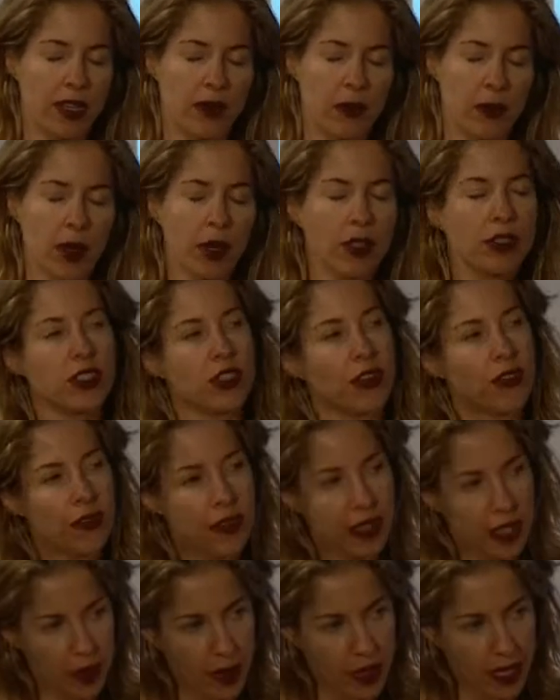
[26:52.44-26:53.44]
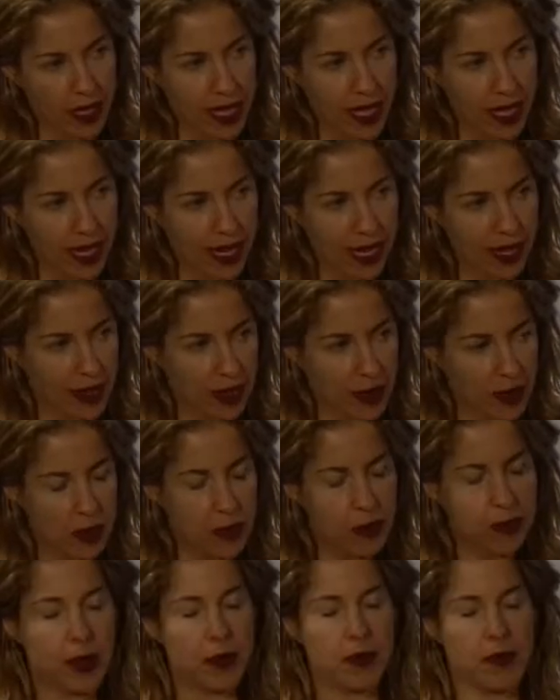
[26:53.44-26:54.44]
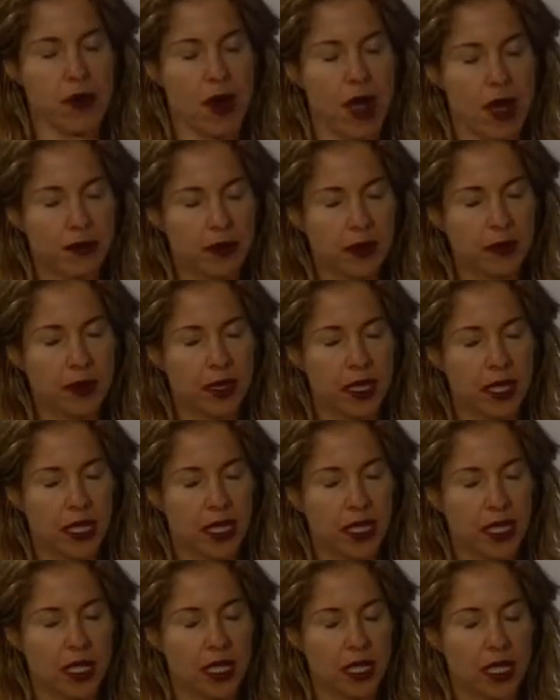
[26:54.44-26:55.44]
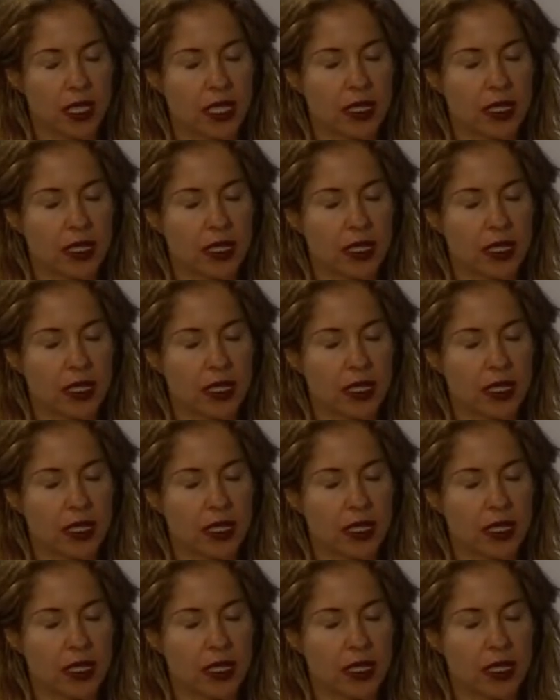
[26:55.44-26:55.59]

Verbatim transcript: we're still figuring that out, but probably,